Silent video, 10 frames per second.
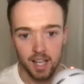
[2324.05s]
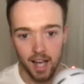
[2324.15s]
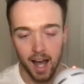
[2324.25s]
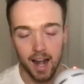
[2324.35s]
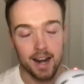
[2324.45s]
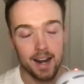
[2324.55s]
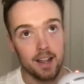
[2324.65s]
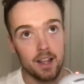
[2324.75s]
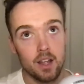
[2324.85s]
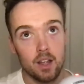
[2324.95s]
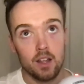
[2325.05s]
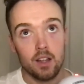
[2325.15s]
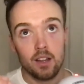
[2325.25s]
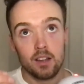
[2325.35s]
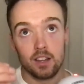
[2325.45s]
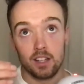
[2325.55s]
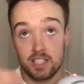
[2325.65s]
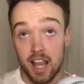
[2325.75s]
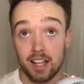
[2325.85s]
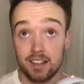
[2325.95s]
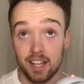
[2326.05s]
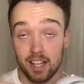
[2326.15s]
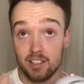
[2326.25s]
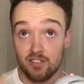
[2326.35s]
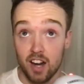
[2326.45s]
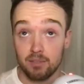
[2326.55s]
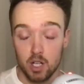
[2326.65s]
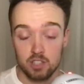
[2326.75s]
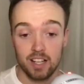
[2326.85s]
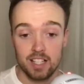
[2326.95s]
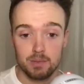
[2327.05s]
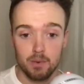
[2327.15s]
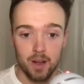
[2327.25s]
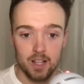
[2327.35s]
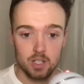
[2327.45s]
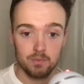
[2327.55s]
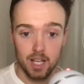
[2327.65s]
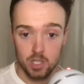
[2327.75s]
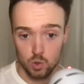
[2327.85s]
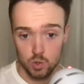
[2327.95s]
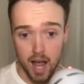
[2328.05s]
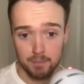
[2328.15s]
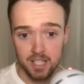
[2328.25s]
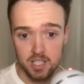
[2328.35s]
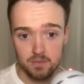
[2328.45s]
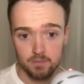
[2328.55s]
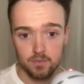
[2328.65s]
And the second thing, and very much linked to momentum, is those habits.